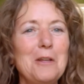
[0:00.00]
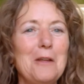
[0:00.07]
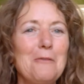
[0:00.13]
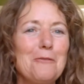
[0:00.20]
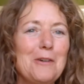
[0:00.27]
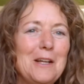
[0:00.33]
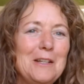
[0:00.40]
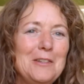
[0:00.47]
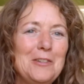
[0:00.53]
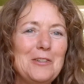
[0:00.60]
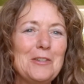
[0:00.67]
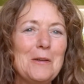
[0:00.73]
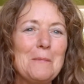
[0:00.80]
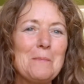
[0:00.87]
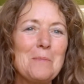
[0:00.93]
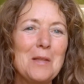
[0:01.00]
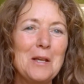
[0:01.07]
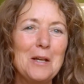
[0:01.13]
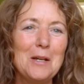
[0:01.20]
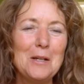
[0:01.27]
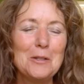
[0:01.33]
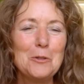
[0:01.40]
dear friends.
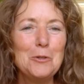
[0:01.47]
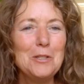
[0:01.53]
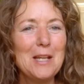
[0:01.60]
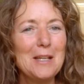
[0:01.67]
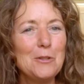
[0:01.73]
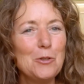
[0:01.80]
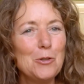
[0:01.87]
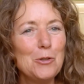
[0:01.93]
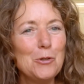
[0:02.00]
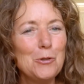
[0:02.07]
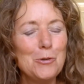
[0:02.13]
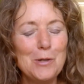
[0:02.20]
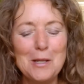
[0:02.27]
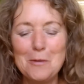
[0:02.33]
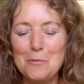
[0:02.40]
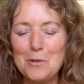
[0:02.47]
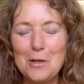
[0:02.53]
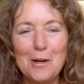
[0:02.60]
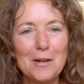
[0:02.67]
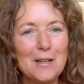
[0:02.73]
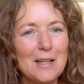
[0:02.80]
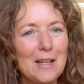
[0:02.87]
Uh, good day to you. Here
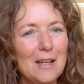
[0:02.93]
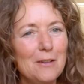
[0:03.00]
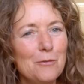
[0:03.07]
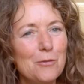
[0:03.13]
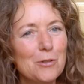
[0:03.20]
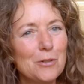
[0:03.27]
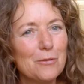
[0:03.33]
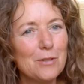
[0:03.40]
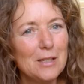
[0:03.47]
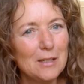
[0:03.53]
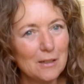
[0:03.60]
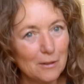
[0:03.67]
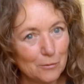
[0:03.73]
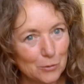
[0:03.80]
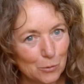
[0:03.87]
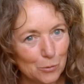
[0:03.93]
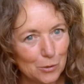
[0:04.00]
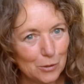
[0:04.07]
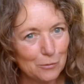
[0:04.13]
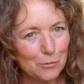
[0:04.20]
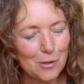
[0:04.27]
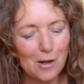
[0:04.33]
we are again for the reading of the
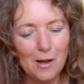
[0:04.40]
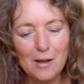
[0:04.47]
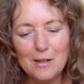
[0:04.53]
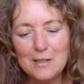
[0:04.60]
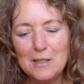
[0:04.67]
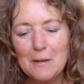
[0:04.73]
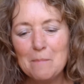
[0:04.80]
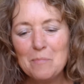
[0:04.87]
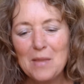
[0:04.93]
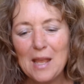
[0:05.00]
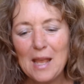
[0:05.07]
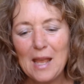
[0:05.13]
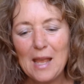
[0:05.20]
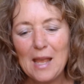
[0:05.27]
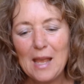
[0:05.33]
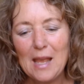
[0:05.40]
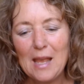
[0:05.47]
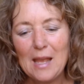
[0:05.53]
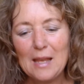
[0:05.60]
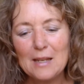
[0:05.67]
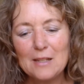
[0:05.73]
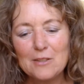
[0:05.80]
Word of God.
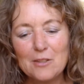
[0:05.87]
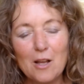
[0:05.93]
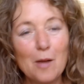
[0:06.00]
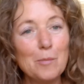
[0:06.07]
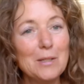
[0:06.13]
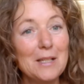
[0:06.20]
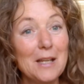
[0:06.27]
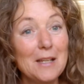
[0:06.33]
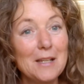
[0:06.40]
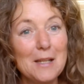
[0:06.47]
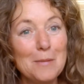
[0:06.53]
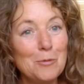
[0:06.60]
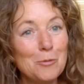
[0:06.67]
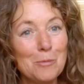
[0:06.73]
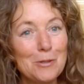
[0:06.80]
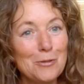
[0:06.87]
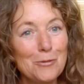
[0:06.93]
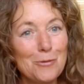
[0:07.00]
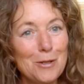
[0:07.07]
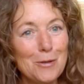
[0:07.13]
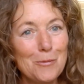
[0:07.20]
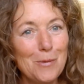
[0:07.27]
And a psalm a day keeps
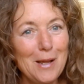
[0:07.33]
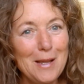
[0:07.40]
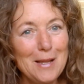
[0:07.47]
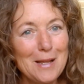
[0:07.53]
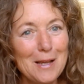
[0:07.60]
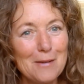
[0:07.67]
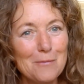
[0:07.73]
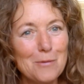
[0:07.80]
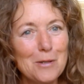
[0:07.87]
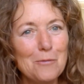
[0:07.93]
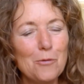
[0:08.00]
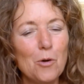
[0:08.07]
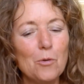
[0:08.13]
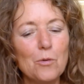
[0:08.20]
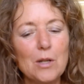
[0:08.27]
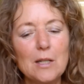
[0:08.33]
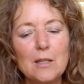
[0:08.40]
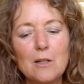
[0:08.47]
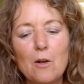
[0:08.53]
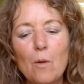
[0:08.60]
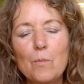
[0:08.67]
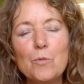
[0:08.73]
misery away. And we've
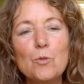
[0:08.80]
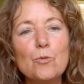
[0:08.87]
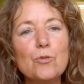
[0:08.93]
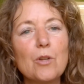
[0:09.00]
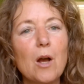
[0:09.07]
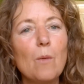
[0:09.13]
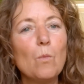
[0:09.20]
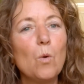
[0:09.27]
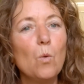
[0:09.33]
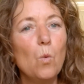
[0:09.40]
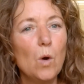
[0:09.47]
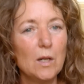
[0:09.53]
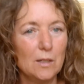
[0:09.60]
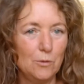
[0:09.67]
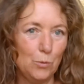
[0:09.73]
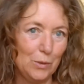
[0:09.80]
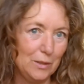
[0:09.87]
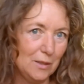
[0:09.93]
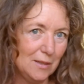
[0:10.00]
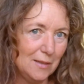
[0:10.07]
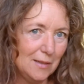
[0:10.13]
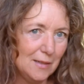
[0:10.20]
already come to Psalm one
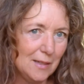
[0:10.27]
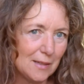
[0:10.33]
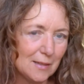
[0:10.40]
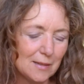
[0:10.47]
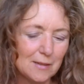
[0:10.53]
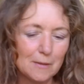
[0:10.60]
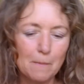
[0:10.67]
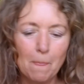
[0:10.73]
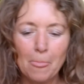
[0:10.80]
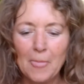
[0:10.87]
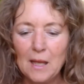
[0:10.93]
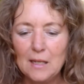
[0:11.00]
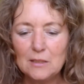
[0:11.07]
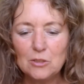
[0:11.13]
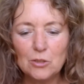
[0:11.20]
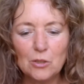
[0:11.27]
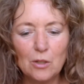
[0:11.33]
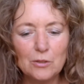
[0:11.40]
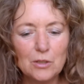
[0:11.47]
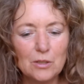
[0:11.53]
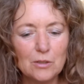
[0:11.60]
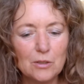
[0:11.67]
twenty-six. It's
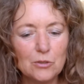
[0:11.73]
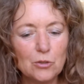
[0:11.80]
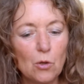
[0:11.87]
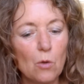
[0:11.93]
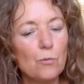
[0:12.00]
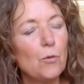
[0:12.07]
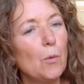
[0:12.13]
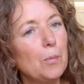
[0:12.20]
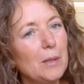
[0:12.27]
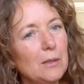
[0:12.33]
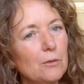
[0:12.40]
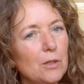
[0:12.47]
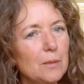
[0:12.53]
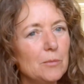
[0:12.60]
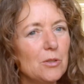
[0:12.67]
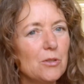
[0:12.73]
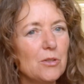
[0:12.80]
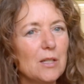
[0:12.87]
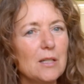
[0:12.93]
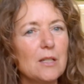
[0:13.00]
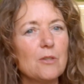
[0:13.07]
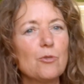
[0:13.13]
another song for pilgrims
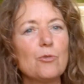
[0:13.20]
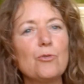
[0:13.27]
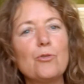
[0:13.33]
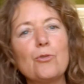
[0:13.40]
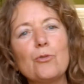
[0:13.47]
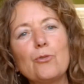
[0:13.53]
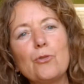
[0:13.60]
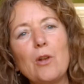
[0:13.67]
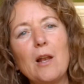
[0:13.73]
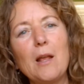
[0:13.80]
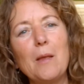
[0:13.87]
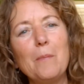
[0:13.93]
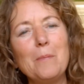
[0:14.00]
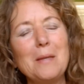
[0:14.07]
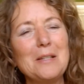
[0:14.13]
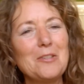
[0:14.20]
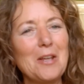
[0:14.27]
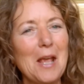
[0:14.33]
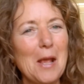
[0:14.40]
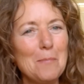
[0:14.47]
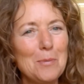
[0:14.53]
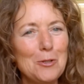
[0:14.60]
ascending to Jerusalem. It's a
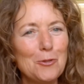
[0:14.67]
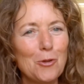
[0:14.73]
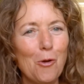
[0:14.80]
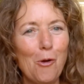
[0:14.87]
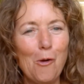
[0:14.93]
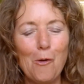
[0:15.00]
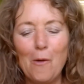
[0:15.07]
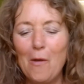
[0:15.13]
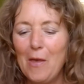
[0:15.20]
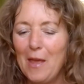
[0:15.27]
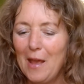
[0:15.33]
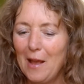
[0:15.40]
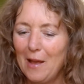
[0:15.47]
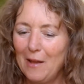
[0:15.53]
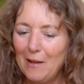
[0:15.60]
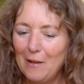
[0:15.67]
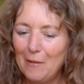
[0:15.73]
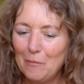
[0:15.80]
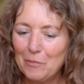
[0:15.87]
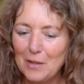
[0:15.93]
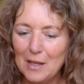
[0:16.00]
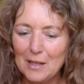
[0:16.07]
happy song.
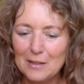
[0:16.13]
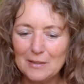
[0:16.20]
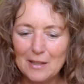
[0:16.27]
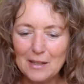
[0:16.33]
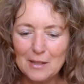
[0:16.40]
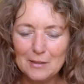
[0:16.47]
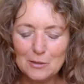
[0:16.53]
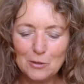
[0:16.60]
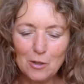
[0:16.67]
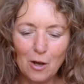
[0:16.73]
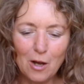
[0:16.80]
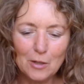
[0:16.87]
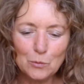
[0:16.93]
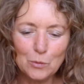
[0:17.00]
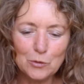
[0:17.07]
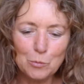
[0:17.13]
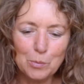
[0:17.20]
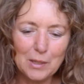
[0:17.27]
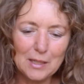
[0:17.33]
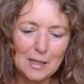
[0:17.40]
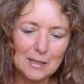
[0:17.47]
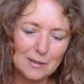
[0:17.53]
Um, the, God was
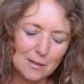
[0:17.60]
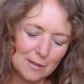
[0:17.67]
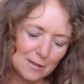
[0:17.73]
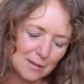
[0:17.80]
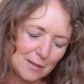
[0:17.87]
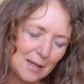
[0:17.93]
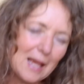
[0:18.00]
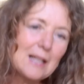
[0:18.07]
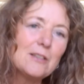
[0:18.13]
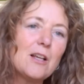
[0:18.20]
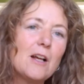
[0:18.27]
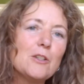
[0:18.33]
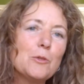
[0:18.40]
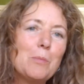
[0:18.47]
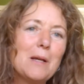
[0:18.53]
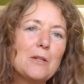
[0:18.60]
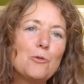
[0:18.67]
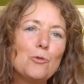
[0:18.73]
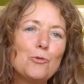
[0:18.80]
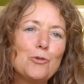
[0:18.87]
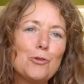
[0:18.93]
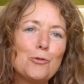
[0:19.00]
bringing the, the exiles back
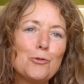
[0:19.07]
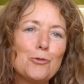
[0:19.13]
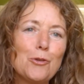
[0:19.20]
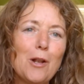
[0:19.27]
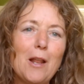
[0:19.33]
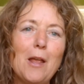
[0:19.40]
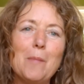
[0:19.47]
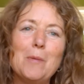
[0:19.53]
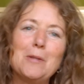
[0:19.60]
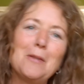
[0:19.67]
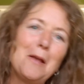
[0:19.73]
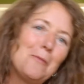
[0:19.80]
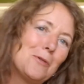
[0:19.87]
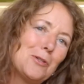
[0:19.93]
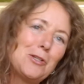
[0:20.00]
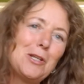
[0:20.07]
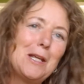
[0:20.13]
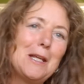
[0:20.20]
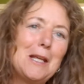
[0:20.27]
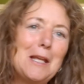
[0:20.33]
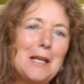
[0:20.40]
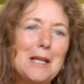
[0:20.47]
to Jerusalem, and they were
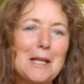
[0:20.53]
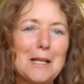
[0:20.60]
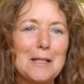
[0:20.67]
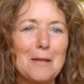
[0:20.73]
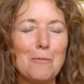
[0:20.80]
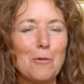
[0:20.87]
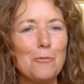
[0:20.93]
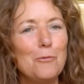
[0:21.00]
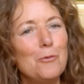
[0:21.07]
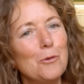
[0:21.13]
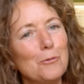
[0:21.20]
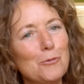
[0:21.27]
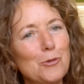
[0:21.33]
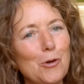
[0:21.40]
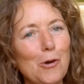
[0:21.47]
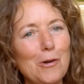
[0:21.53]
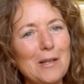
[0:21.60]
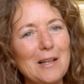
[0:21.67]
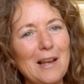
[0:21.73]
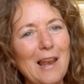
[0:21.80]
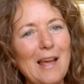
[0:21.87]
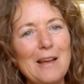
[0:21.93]
singing, and they were full of joy
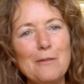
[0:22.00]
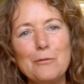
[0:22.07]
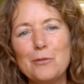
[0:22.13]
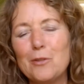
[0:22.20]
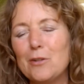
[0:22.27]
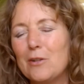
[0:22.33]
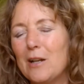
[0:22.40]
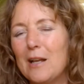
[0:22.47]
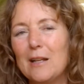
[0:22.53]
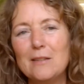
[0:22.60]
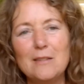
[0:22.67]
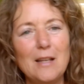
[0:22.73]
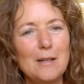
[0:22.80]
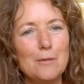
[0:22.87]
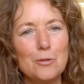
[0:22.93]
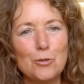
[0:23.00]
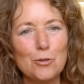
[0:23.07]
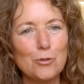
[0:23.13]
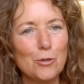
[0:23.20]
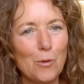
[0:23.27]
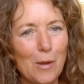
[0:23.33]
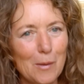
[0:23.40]
and laughter, and they were
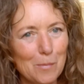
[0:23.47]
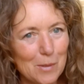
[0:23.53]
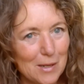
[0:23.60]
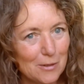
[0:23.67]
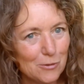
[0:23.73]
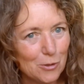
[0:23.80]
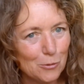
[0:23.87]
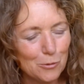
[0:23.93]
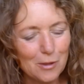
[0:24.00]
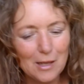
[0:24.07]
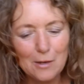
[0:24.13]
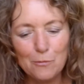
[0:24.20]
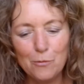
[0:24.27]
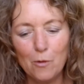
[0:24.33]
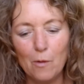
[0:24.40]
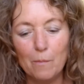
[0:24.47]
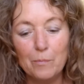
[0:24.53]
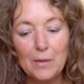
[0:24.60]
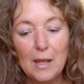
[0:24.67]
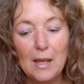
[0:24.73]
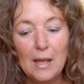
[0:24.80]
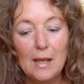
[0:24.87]
just so happy and so thankful.
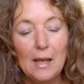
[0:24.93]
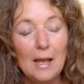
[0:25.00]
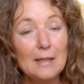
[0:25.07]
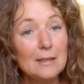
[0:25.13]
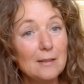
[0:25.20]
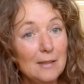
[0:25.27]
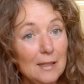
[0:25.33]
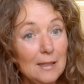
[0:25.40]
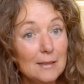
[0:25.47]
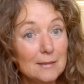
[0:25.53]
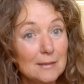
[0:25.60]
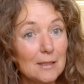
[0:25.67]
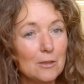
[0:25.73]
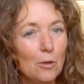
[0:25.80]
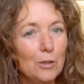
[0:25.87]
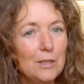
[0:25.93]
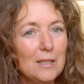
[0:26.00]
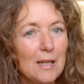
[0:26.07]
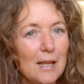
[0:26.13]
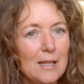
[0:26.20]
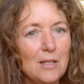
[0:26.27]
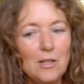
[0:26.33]
And the thing is that all the
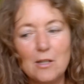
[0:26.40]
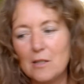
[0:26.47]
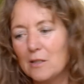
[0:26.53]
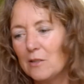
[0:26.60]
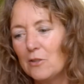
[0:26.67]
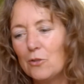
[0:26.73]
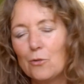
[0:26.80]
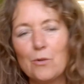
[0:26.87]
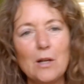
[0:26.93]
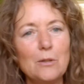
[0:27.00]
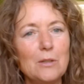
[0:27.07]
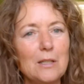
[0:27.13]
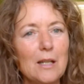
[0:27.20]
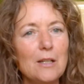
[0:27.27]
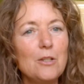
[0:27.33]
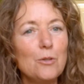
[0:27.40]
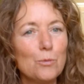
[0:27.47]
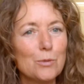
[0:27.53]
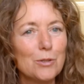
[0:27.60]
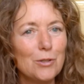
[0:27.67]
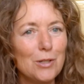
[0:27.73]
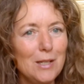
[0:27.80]
nations, surrounding nations, were
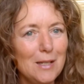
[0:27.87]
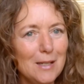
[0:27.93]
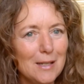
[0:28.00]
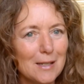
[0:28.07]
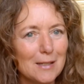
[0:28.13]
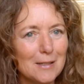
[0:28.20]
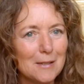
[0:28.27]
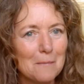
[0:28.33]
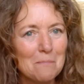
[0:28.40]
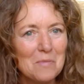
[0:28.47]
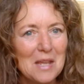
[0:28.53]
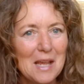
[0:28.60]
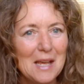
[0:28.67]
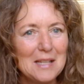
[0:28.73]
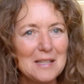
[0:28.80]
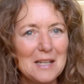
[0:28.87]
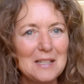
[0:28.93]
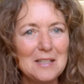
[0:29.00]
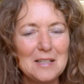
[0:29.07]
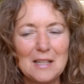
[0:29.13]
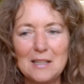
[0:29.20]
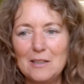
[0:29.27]
seeing it. And they
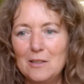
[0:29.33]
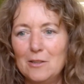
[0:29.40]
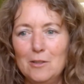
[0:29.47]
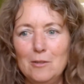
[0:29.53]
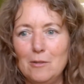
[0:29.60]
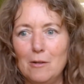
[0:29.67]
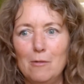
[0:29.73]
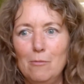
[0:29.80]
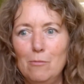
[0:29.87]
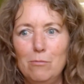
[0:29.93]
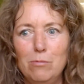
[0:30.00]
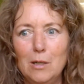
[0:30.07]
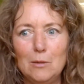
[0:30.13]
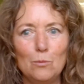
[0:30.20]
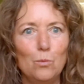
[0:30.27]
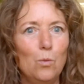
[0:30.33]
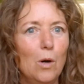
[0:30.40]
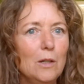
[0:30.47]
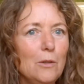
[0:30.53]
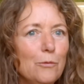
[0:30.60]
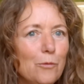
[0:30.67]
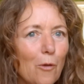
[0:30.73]
said, you know, what
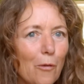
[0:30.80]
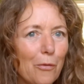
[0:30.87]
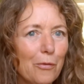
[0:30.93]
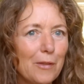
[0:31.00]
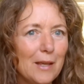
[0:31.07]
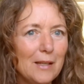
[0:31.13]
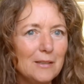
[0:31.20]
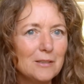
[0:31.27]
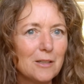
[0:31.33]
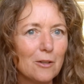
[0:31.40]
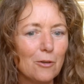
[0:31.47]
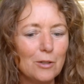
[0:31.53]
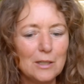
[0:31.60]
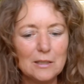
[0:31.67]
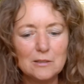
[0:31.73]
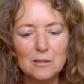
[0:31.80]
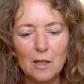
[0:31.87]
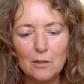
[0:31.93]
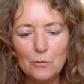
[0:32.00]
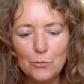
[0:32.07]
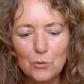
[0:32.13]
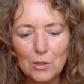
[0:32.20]
wonderful things the Lord has
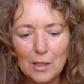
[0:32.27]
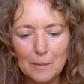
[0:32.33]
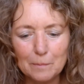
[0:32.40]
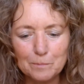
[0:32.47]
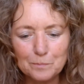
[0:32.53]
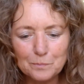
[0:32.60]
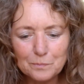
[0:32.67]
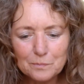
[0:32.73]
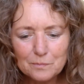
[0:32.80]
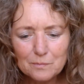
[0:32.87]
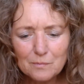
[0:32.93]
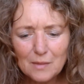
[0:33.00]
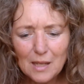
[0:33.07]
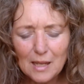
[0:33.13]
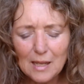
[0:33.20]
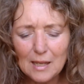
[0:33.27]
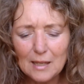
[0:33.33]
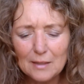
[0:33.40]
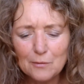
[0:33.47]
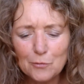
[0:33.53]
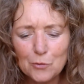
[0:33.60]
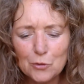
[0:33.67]
done for them.
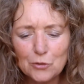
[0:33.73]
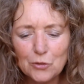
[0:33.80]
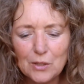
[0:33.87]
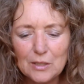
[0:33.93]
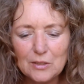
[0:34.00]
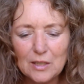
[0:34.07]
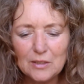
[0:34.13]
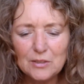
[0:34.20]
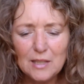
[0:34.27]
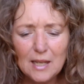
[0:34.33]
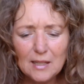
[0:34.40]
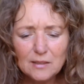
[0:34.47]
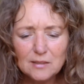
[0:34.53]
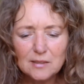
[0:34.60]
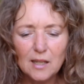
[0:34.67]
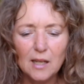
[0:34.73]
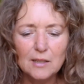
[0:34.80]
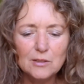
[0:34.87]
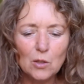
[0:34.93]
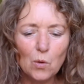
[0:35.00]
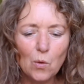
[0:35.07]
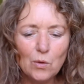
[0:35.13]
And verse three says, yes,
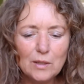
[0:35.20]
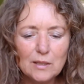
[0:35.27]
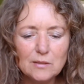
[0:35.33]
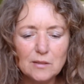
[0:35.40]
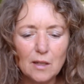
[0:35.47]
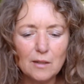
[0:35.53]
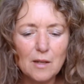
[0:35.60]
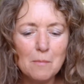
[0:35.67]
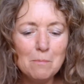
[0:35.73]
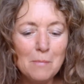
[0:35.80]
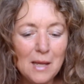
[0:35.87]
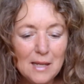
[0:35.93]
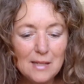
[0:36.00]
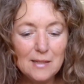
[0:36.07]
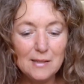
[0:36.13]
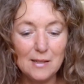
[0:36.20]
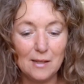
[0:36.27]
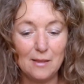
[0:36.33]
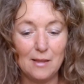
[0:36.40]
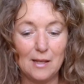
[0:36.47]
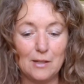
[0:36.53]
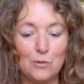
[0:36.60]
the Lord has done amazing
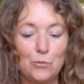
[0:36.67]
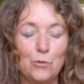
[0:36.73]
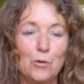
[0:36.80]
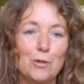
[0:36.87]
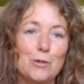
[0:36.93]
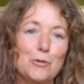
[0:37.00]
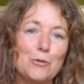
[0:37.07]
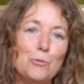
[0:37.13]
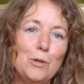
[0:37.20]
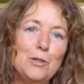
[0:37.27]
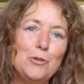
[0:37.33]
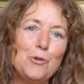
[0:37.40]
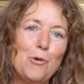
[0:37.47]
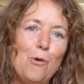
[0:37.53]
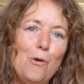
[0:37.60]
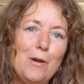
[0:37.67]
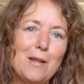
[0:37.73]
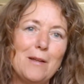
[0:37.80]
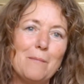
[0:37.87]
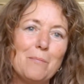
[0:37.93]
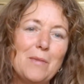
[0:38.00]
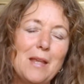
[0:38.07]
things for us. What joy.